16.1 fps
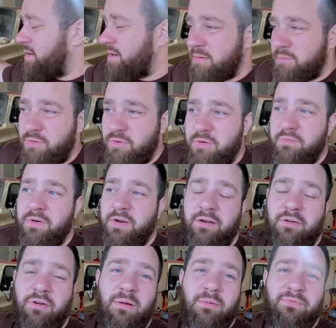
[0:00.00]
we're gonna run the
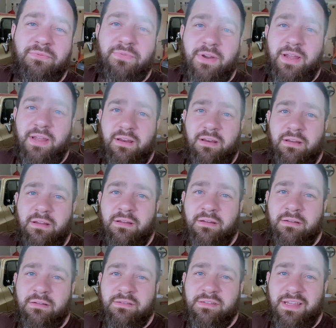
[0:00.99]
Harbor Freight
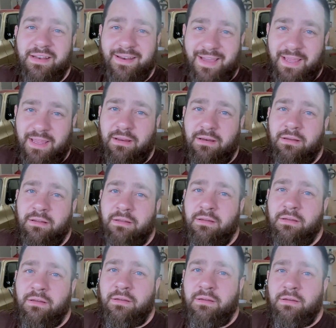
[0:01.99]
tonight
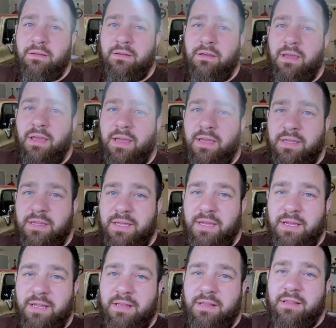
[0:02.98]
and
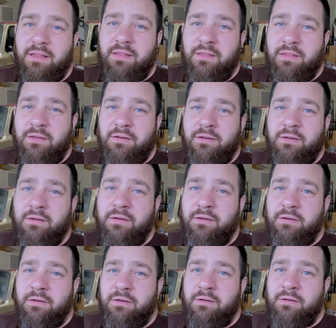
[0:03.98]
get
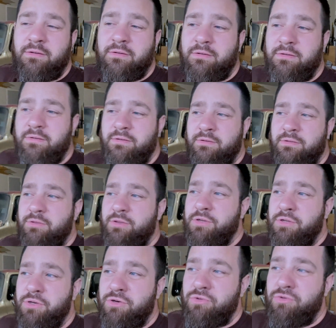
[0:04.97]
the
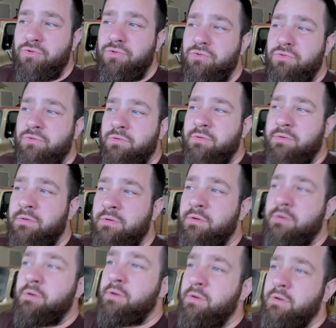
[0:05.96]
new,
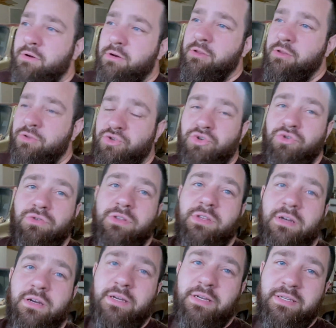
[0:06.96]
or the
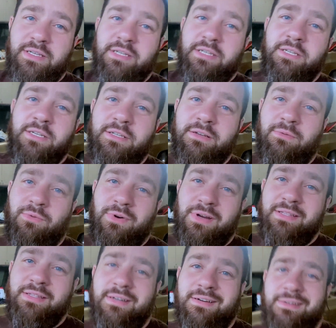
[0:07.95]
2-ton, because it's just a
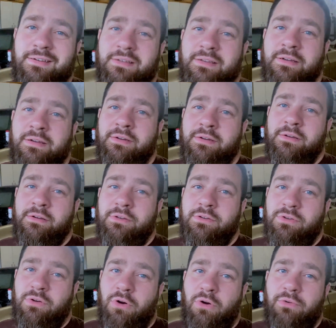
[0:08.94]
1-ton.
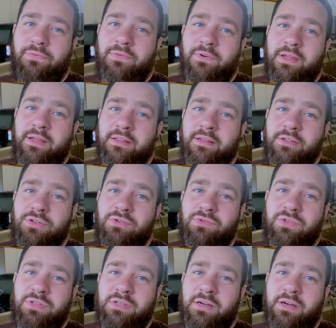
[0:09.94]
So hopefully the
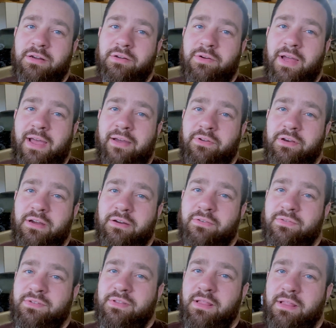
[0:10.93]
2-ton will have
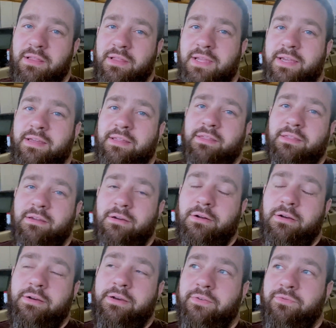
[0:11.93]
enough length or
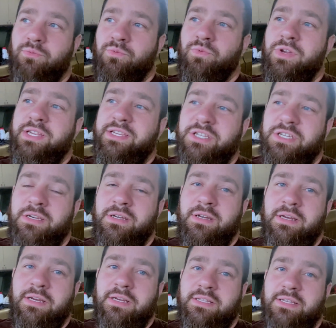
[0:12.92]
enough reach
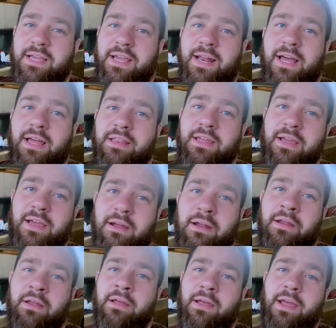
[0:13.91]
to get out there
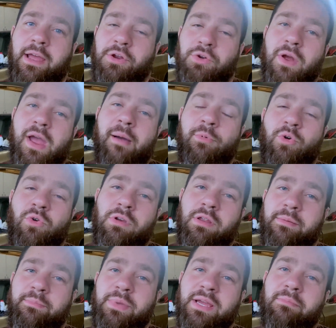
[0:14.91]
and grab hold of
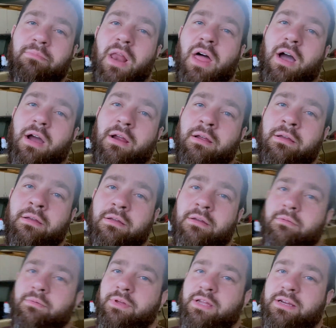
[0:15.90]
the big block,
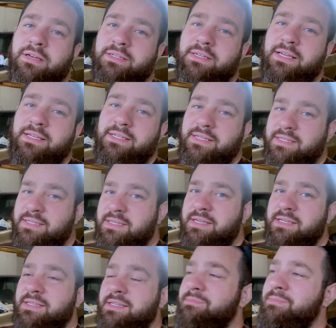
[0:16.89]
because as it
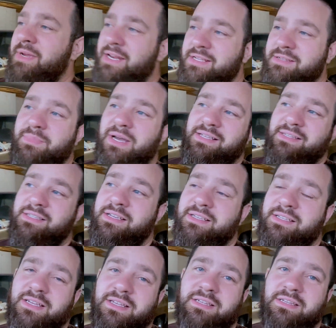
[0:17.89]
sits, man, it's about
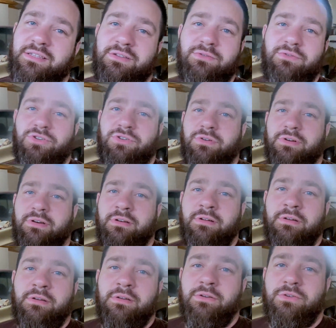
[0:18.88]
6 inches too short.
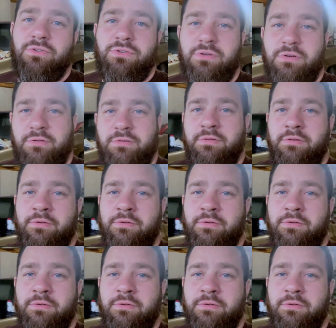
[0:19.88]
So,